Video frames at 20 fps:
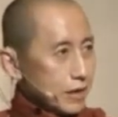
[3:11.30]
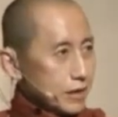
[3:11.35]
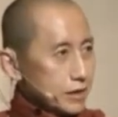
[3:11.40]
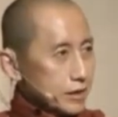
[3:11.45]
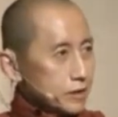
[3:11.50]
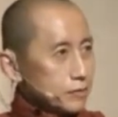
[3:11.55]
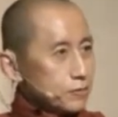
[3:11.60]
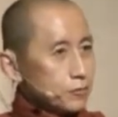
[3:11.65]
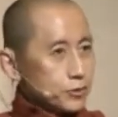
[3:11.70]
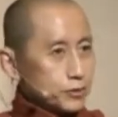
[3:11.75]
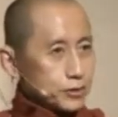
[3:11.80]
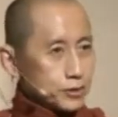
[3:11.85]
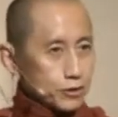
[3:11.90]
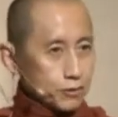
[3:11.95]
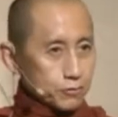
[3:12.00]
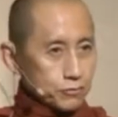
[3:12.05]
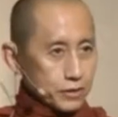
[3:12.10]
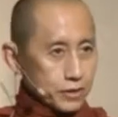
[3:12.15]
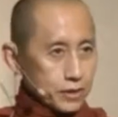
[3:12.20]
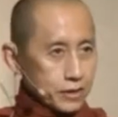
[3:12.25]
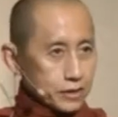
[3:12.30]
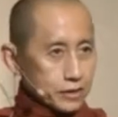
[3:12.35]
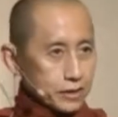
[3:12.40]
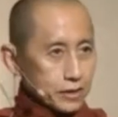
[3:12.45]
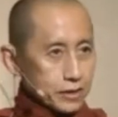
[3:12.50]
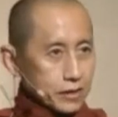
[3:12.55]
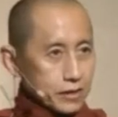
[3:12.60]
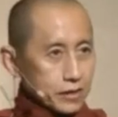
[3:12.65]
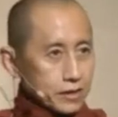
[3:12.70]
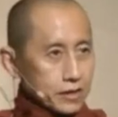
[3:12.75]
and influence your feeling.
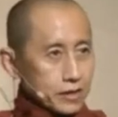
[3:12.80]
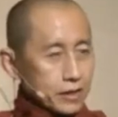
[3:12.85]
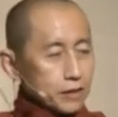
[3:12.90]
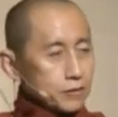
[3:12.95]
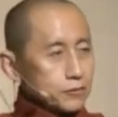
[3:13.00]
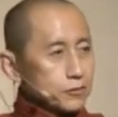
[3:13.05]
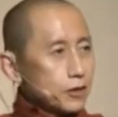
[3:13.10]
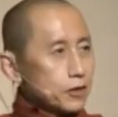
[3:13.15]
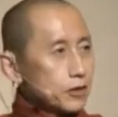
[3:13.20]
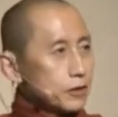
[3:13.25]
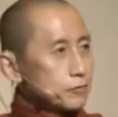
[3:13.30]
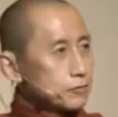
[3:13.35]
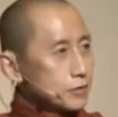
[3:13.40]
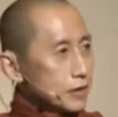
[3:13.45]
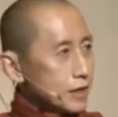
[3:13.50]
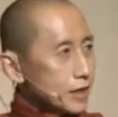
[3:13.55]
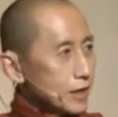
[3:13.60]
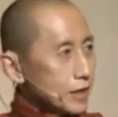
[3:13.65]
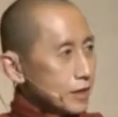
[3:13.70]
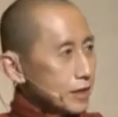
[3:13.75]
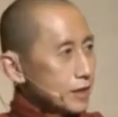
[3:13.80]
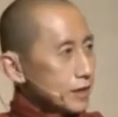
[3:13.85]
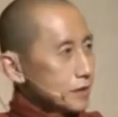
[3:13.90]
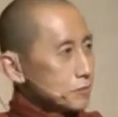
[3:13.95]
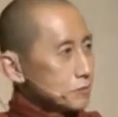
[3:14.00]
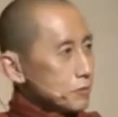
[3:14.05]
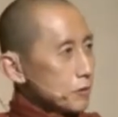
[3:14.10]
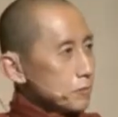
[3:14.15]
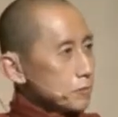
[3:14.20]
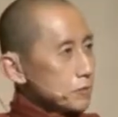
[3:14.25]
If you're a feeler,
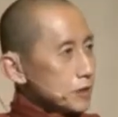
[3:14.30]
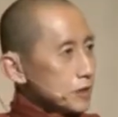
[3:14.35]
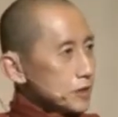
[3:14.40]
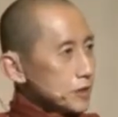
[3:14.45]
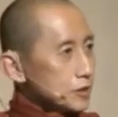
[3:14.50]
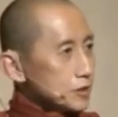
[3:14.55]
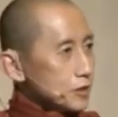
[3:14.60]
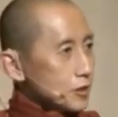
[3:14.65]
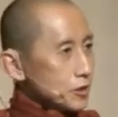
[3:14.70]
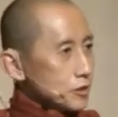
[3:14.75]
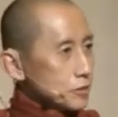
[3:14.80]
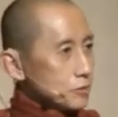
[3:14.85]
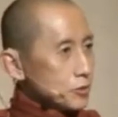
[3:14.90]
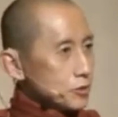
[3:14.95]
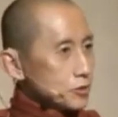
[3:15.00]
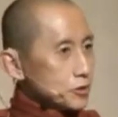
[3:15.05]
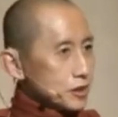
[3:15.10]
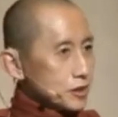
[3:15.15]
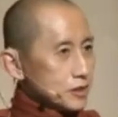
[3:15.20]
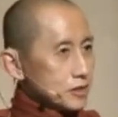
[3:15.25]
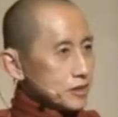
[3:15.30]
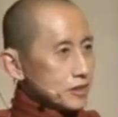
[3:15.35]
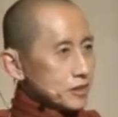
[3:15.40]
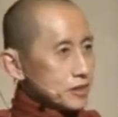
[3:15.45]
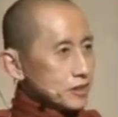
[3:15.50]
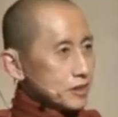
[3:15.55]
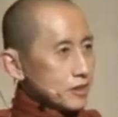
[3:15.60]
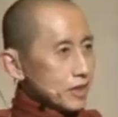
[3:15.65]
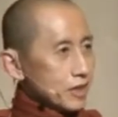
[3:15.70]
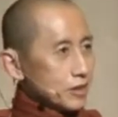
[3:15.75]
probably your
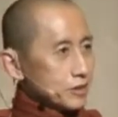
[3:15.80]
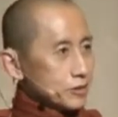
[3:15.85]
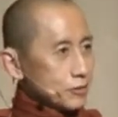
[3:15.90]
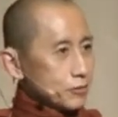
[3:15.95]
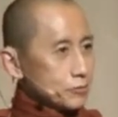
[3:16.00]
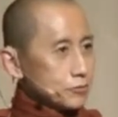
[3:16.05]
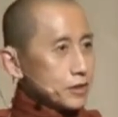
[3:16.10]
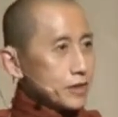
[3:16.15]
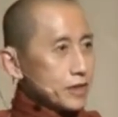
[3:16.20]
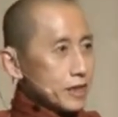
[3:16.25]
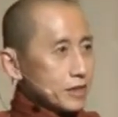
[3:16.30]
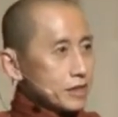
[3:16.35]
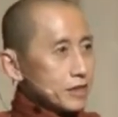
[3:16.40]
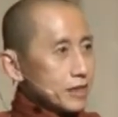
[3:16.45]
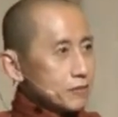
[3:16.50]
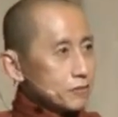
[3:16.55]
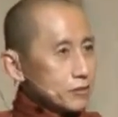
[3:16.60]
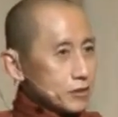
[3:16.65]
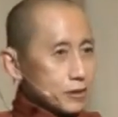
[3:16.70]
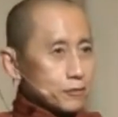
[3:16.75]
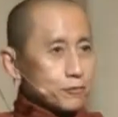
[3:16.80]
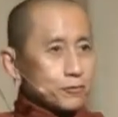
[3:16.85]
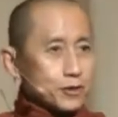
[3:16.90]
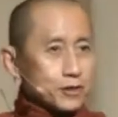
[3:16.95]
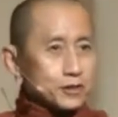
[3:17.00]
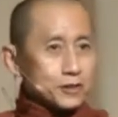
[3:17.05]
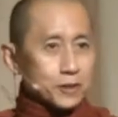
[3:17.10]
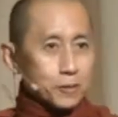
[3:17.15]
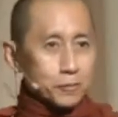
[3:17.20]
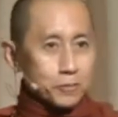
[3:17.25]
emotions, your feeling will
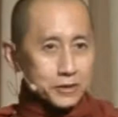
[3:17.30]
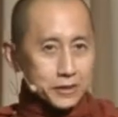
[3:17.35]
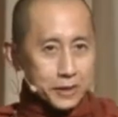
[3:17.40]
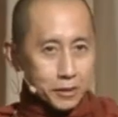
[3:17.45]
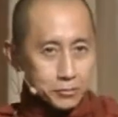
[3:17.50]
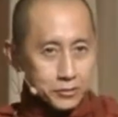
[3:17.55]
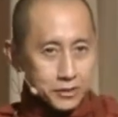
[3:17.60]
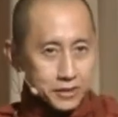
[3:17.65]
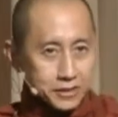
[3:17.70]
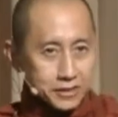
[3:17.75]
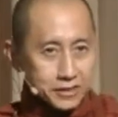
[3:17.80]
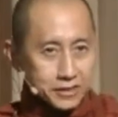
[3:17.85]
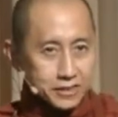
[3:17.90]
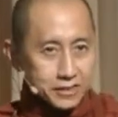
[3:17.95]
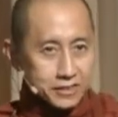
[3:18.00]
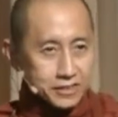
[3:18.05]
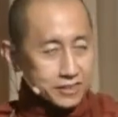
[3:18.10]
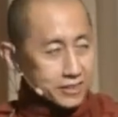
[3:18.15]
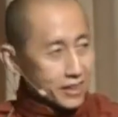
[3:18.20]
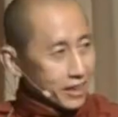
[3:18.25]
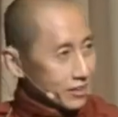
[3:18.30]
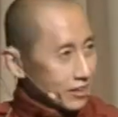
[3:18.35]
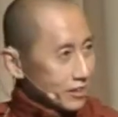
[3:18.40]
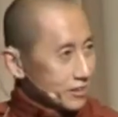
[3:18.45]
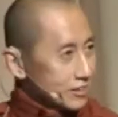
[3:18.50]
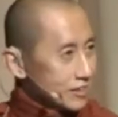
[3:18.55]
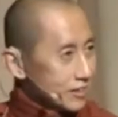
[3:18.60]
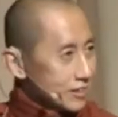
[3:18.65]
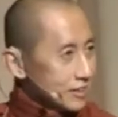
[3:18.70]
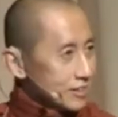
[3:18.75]
influence your perception. Right?
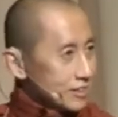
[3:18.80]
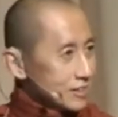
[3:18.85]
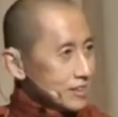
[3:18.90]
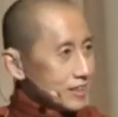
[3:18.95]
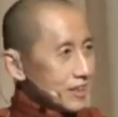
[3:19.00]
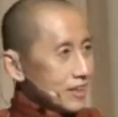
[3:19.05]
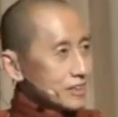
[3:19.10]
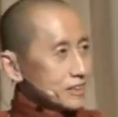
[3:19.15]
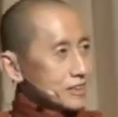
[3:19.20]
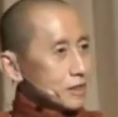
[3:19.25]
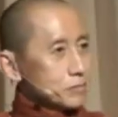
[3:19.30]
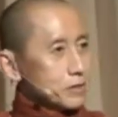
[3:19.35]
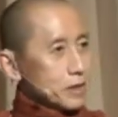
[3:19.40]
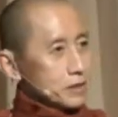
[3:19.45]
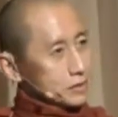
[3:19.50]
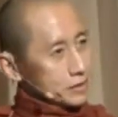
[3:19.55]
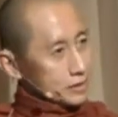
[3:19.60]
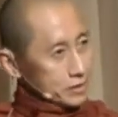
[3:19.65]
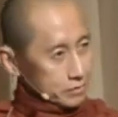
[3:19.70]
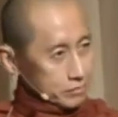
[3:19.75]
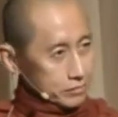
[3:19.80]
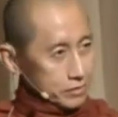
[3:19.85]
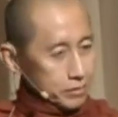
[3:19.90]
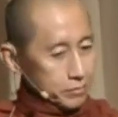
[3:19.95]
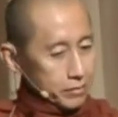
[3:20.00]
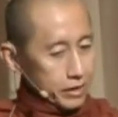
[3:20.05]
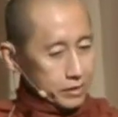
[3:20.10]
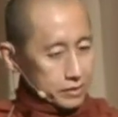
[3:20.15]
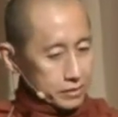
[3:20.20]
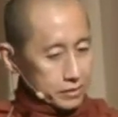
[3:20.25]
Not sometimes they
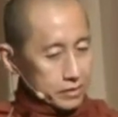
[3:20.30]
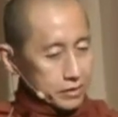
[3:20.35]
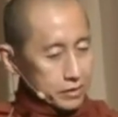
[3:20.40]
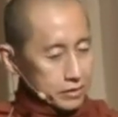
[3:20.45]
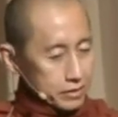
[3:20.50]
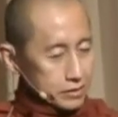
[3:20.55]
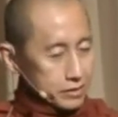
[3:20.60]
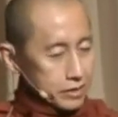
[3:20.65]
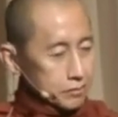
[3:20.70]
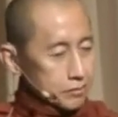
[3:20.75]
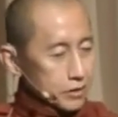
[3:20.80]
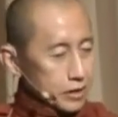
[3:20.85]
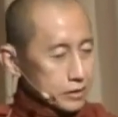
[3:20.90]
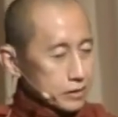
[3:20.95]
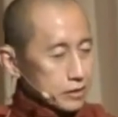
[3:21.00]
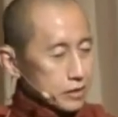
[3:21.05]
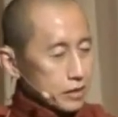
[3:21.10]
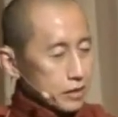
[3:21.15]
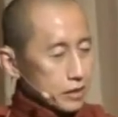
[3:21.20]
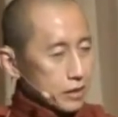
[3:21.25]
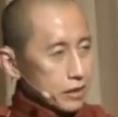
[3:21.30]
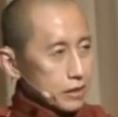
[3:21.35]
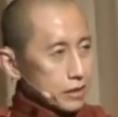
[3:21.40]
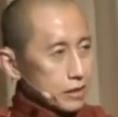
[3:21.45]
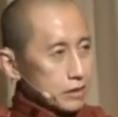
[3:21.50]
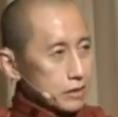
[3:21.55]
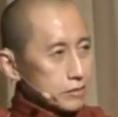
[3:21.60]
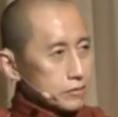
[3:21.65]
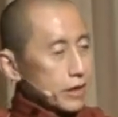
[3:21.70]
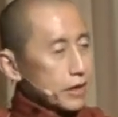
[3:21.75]
might
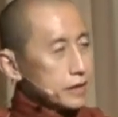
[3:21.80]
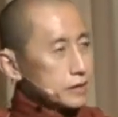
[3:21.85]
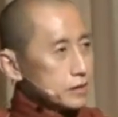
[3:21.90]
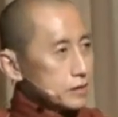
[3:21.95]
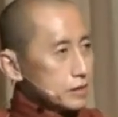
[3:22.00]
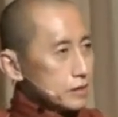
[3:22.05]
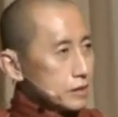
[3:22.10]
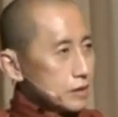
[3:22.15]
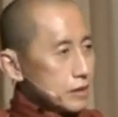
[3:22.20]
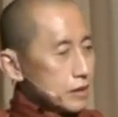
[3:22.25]
arise